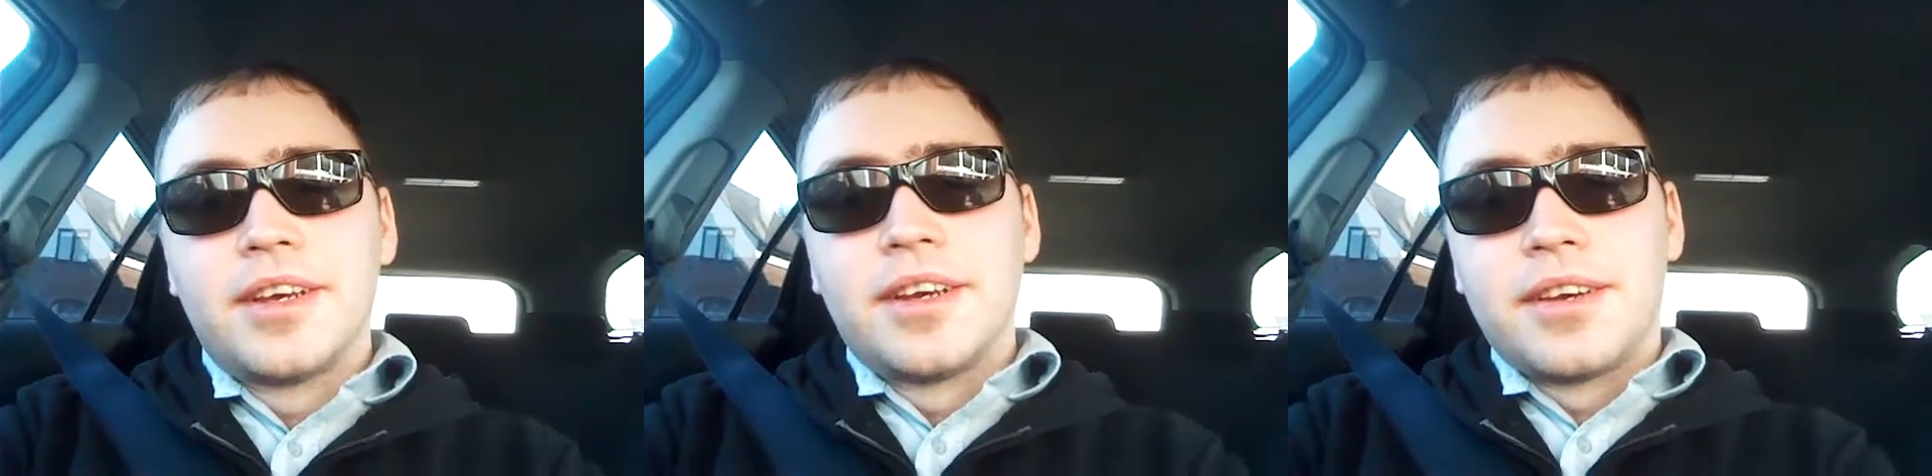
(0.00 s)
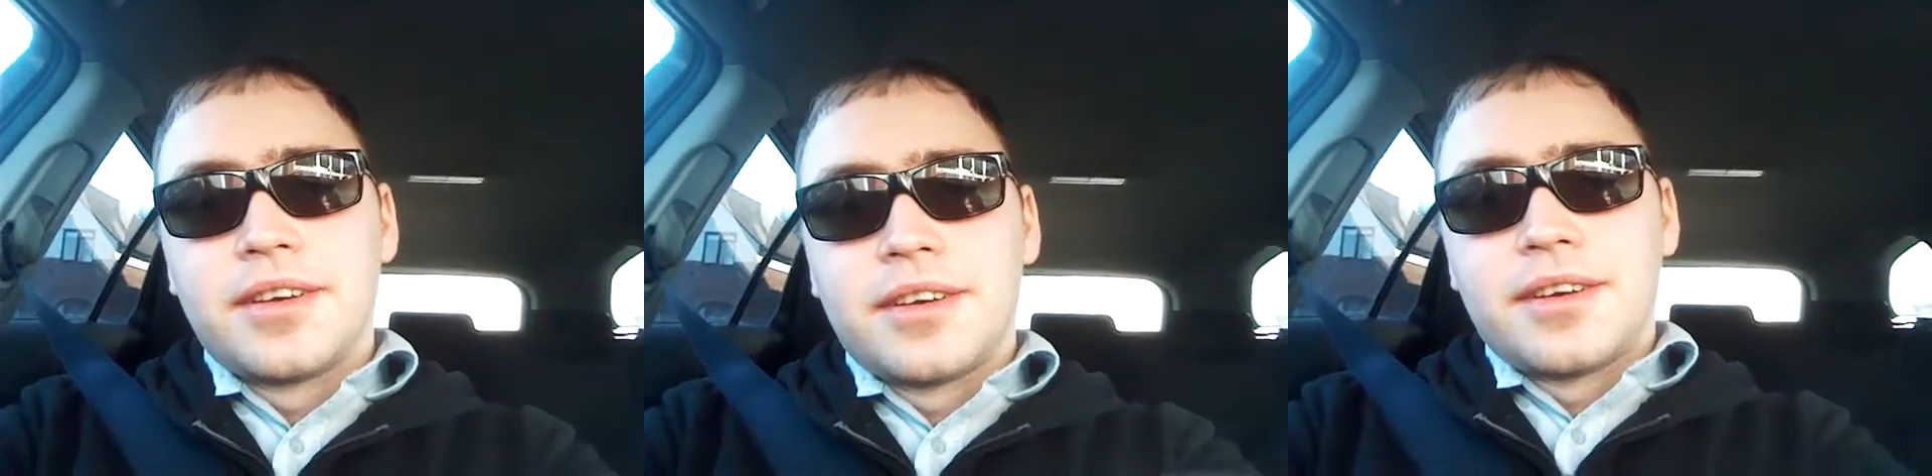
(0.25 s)

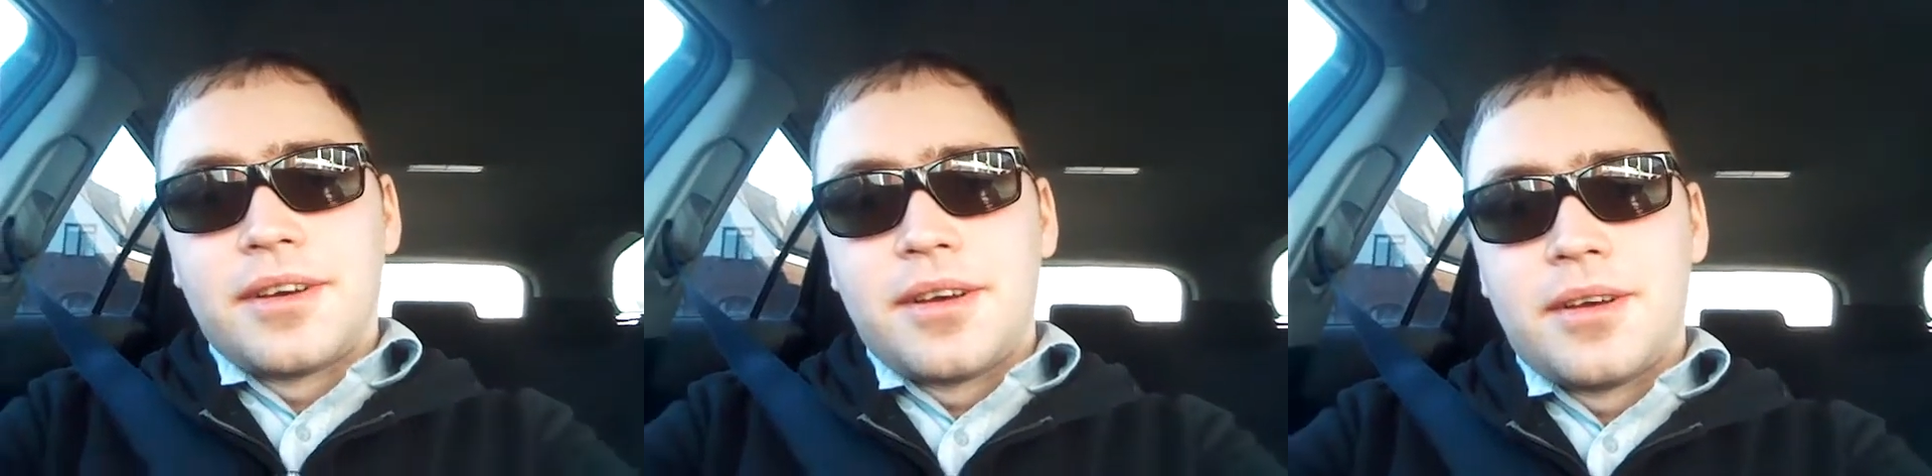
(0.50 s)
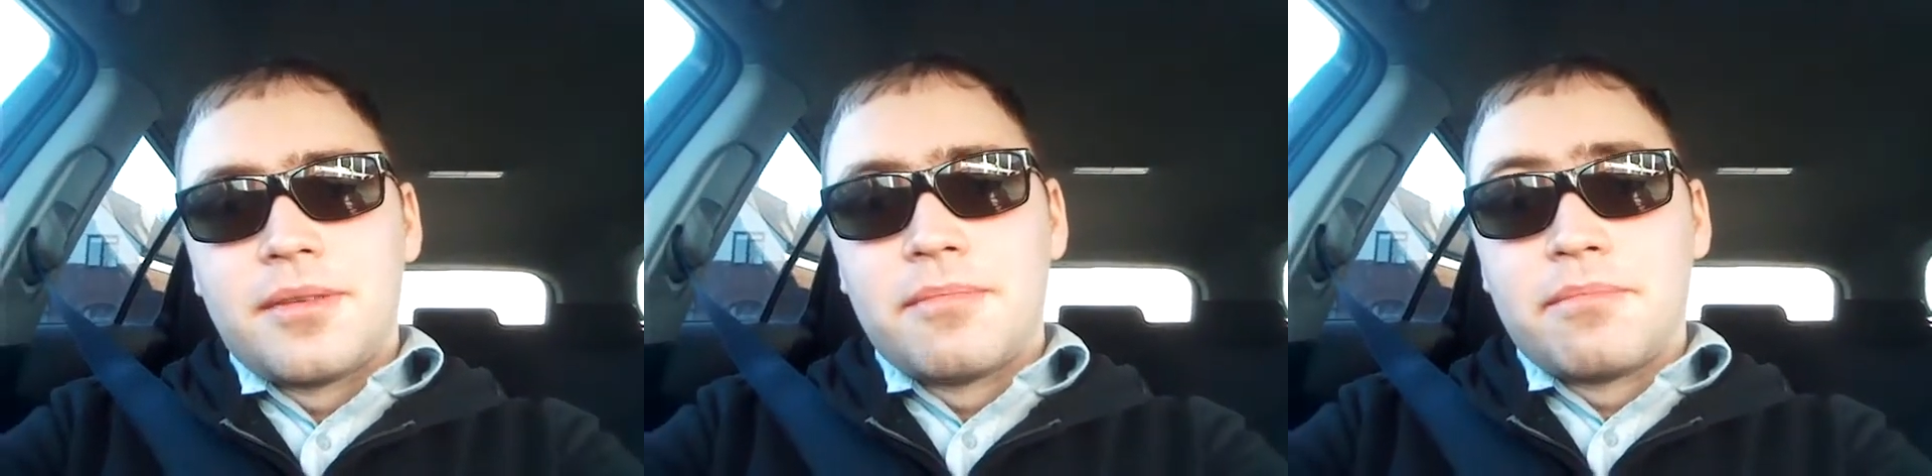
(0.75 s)

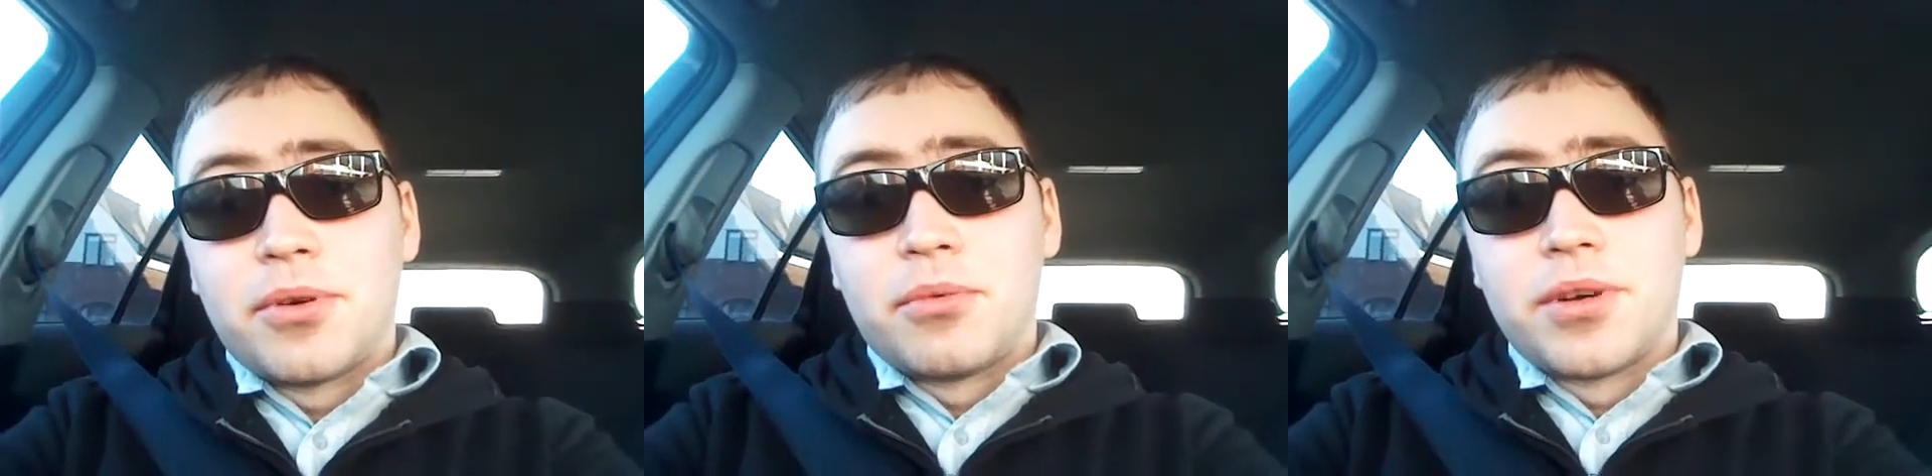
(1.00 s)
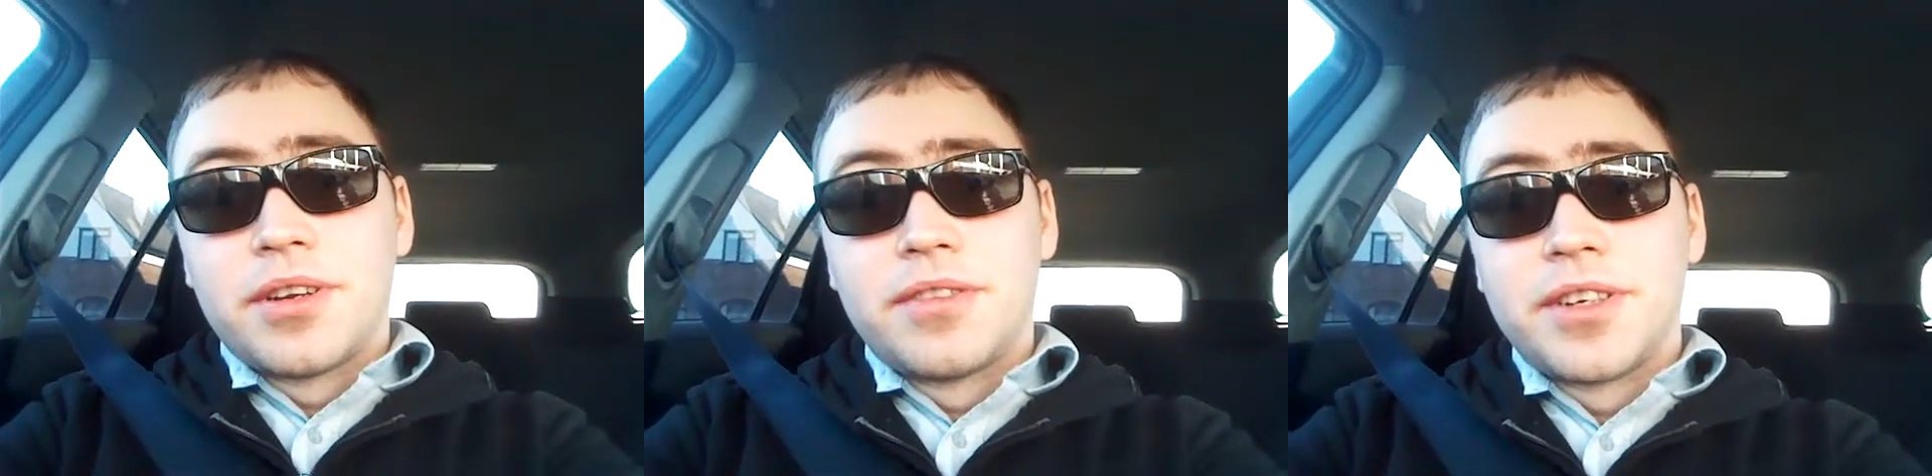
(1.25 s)
But
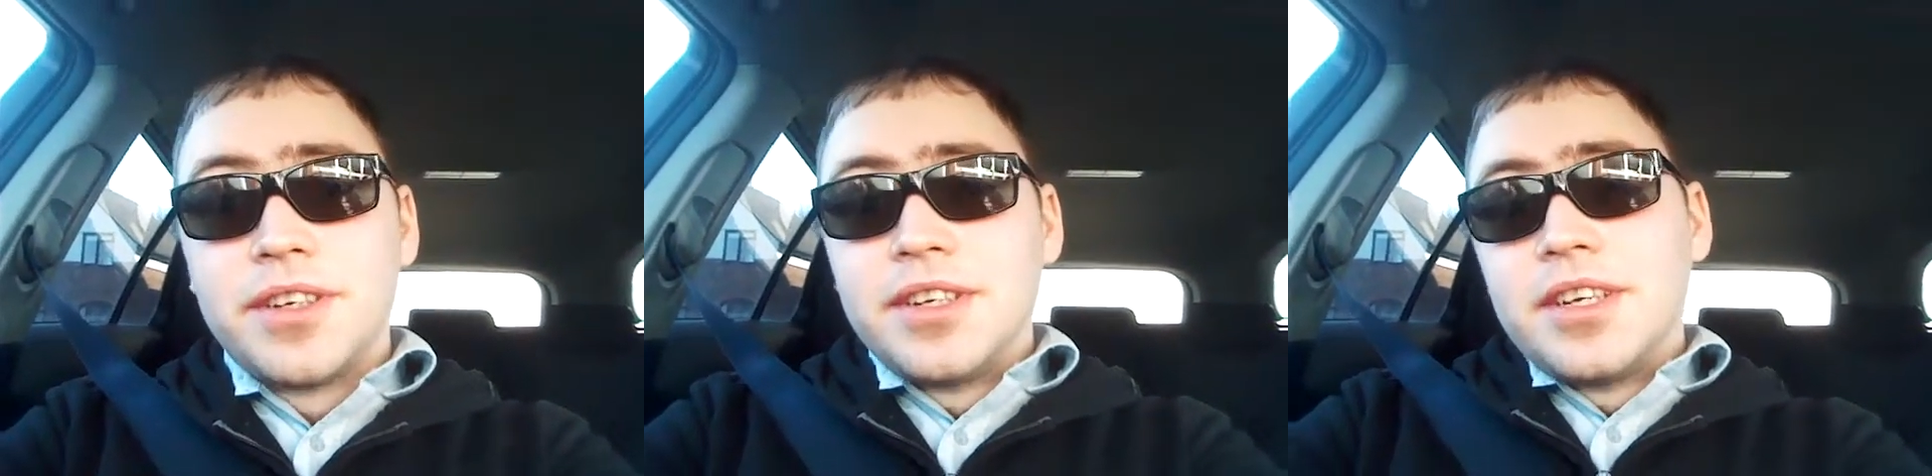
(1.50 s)
whatever.